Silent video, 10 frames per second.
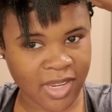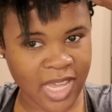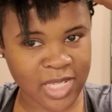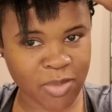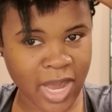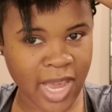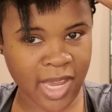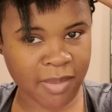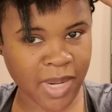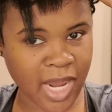That's why
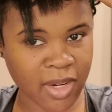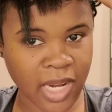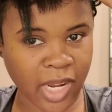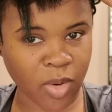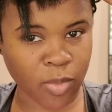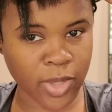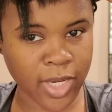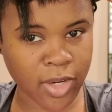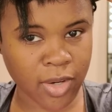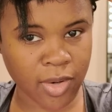I'm not like a
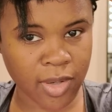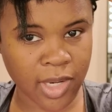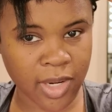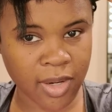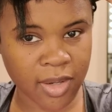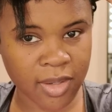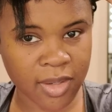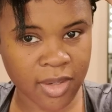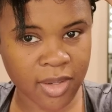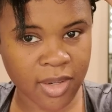recurler,
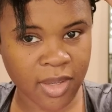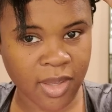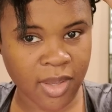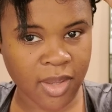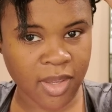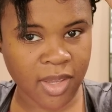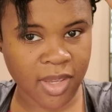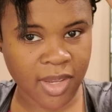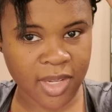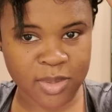
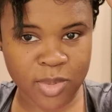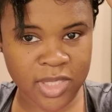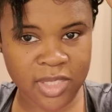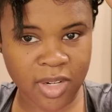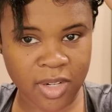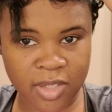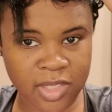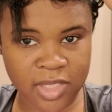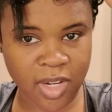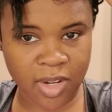because once the
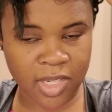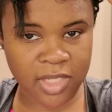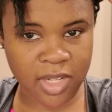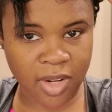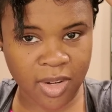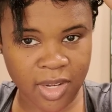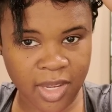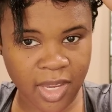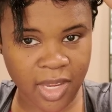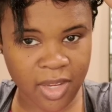curls is gone, it's
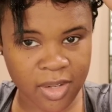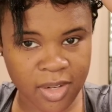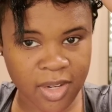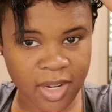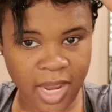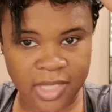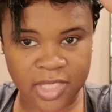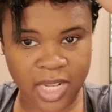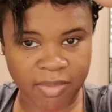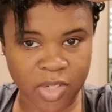gone, and I
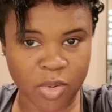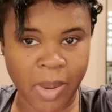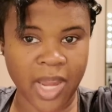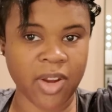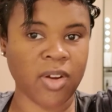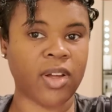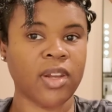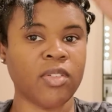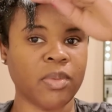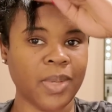just have to do my hair
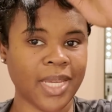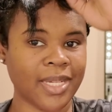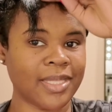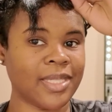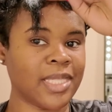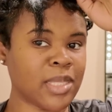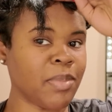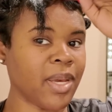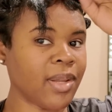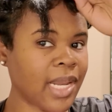all over because it
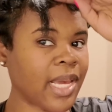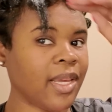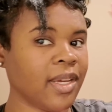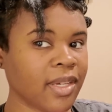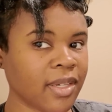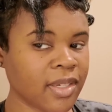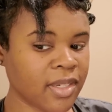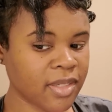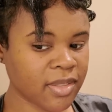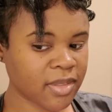smells like
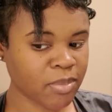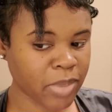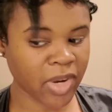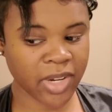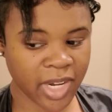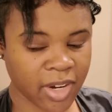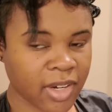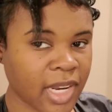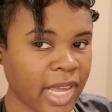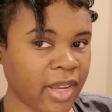burnt hair,
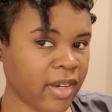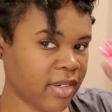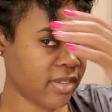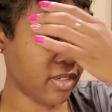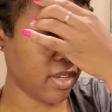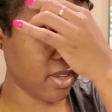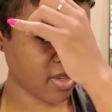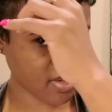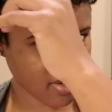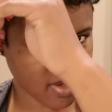like
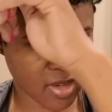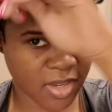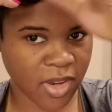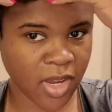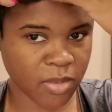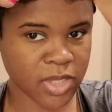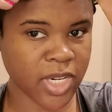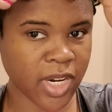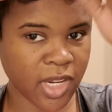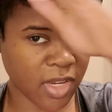your hair was
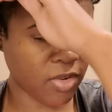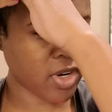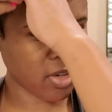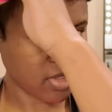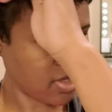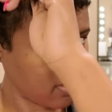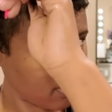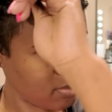dirty and you curled it.